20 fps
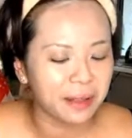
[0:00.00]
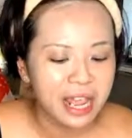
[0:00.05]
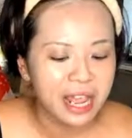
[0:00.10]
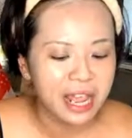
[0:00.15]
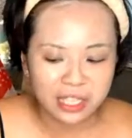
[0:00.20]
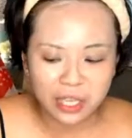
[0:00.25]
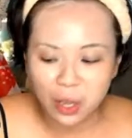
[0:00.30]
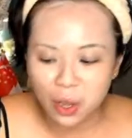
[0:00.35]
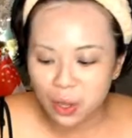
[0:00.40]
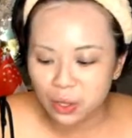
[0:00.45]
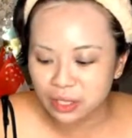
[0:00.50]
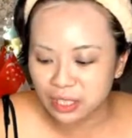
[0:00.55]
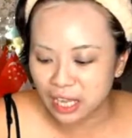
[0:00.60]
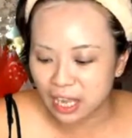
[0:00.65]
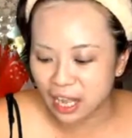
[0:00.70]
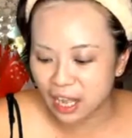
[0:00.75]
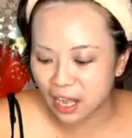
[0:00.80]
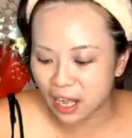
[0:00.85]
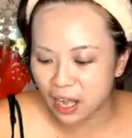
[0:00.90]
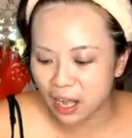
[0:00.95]
So
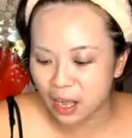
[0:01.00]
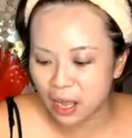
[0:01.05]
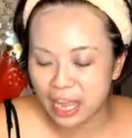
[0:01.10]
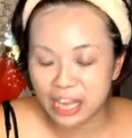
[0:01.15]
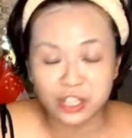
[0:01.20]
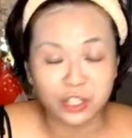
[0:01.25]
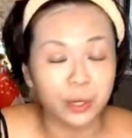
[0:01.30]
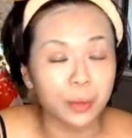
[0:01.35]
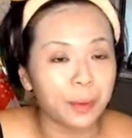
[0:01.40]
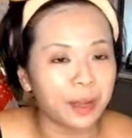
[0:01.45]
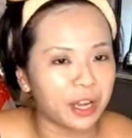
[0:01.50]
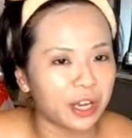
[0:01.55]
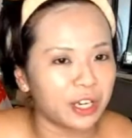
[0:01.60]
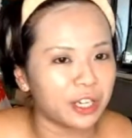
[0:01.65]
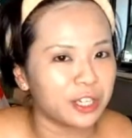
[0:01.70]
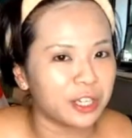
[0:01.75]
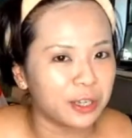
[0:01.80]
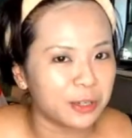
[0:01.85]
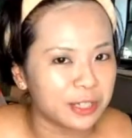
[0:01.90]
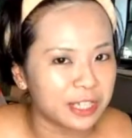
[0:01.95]
actually, we're gonna
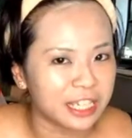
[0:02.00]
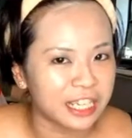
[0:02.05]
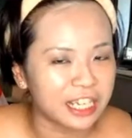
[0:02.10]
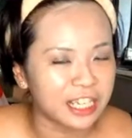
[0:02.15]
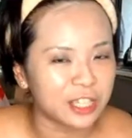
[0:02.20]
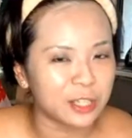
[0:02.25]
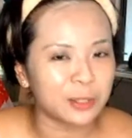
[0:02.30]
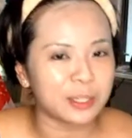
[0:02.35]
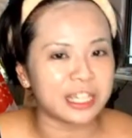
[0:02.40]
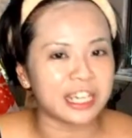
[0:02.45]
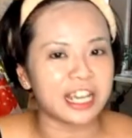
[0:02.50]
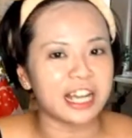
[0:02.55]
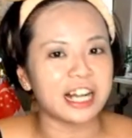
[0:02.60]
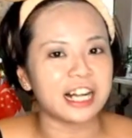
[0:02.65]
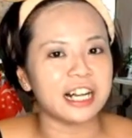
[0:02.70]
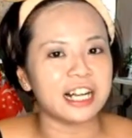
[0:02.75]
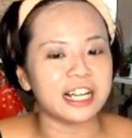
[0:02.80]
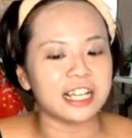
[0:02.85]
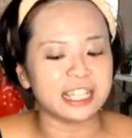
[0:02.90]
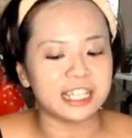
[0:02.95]
use this using
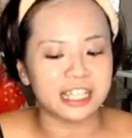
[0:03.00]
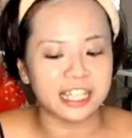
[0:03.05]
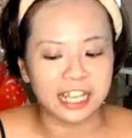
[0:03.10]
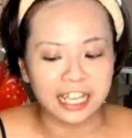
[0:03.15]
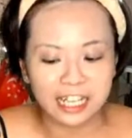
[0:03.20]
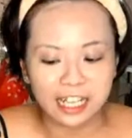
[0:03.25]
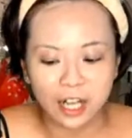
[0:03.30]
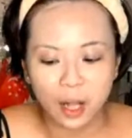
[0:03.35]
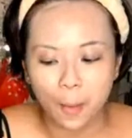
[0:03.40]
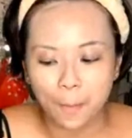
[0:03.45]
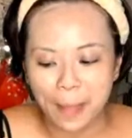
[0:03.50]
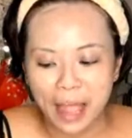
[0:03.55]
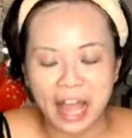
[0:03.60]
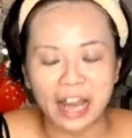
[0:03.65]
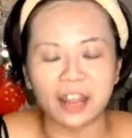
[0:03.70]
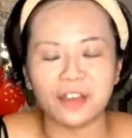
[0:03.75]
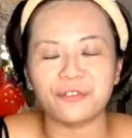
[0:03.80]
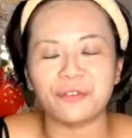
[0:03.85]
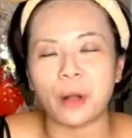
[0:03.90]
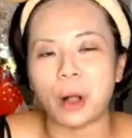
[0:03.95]
a single
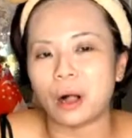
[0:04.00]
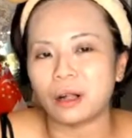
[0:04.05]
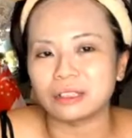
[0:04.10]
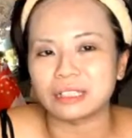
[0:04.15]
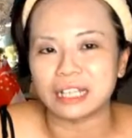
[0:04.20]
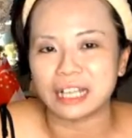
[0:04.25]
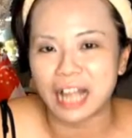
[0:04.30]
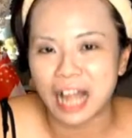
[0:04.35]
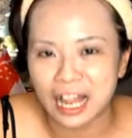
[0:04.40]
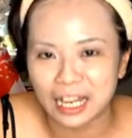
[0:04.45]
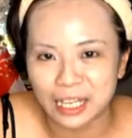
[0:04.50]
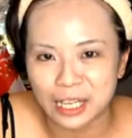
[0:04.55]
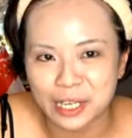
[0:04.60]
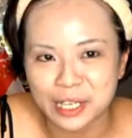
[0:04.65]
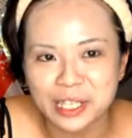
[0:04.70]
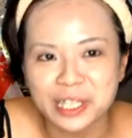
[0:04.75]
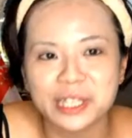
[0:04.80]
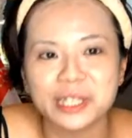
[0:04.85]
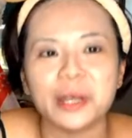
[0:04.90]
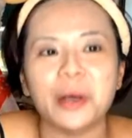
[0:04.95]
palette for all the
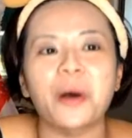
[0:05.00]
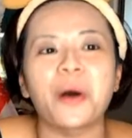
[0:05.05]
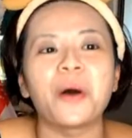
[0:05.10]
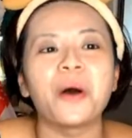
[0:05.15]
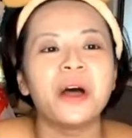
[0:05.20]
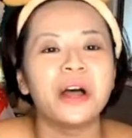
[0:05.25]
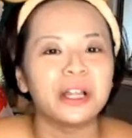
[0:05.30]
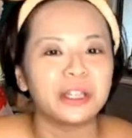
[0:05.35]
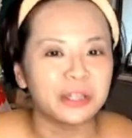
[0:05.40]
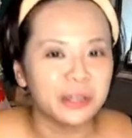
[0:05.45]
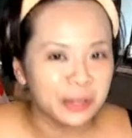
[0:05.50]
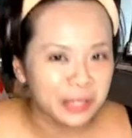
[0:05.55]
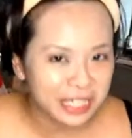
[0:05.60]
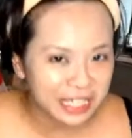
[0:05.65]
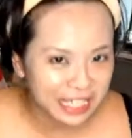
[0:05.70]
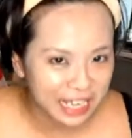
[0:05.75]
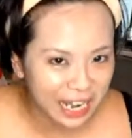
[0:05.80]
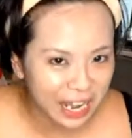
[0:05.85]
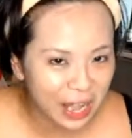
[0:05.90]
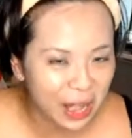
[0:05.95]
colors. So do
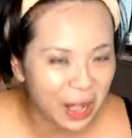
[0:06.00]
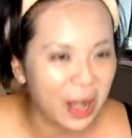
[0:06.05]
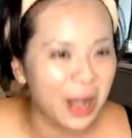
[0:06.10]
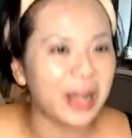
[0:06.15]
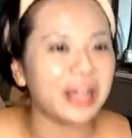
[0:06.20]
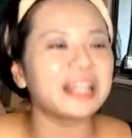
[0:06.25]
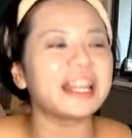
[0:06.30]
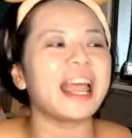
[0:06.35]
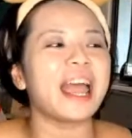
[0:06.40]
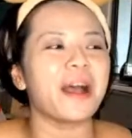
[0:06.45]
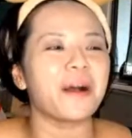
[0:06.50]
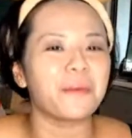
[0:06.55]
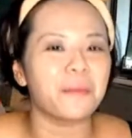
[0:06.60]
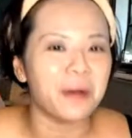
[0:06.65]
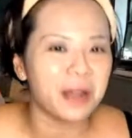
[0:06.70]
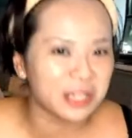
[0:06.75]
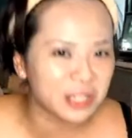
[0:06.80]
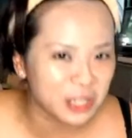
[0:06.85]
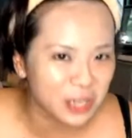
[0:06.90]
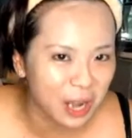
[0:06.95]
stay on and
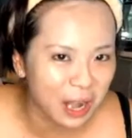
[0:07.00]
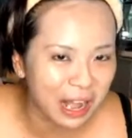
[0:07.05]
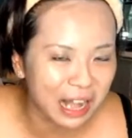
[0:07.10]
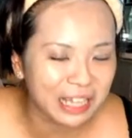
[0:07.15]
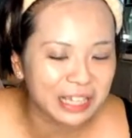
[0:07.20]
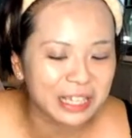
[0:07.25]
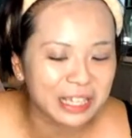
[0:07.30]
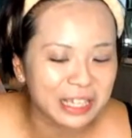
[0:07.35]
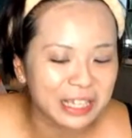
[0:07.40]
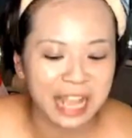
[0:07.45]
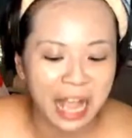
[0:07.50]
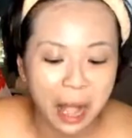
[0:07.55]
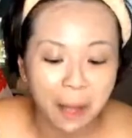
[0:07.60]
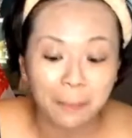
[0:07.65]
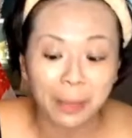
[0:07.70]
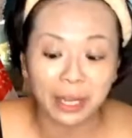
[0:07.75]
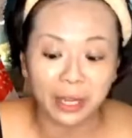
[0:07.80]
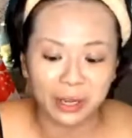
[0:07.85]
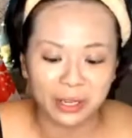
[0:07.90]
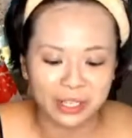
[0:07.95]
watch on to see how
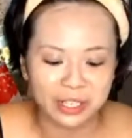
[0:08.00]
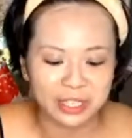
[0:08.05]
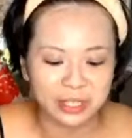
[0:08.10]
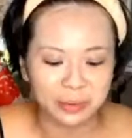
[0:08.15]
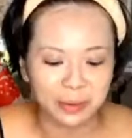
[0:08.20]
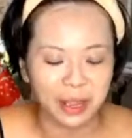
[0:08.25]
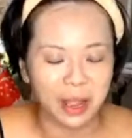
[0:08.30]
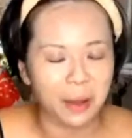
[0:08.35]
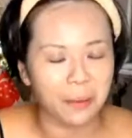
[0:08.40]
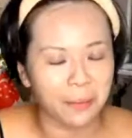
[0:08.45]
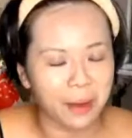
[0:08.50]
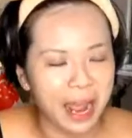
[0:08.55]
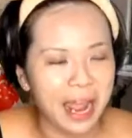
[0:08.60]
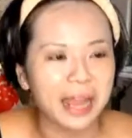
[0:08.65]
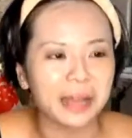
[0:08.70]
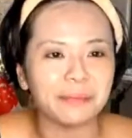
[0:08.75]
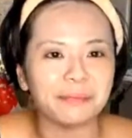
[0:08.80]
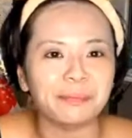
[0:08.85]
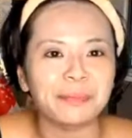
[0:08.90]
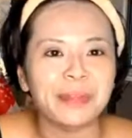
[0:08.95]
I'm gonna do it. All right.